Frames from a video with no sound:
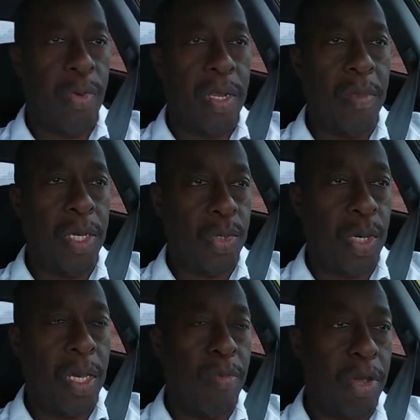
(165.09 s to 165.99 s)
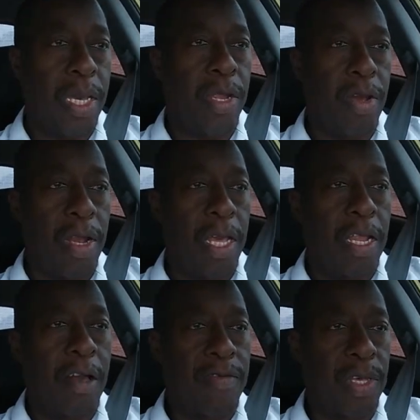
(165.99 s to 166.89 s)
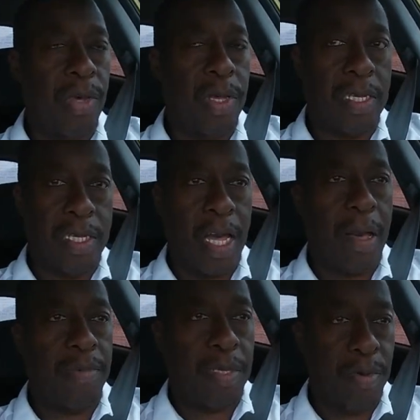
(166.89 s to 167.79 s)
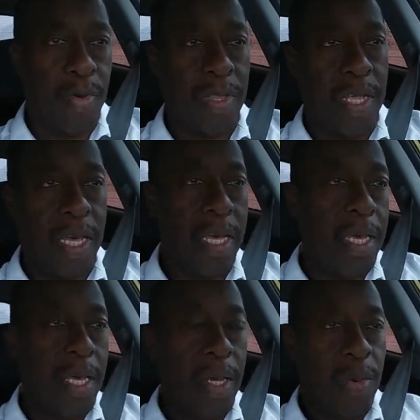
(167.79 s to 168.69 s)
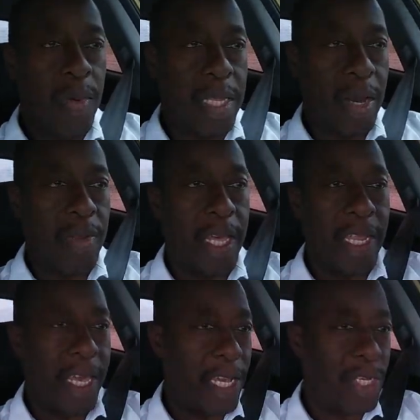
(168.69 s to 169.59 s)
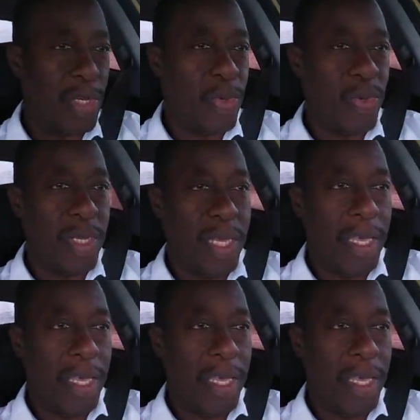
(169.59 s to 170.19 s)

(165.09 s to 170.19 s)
You want to make sure you're braking early enough so you can stop smoothly without any issue.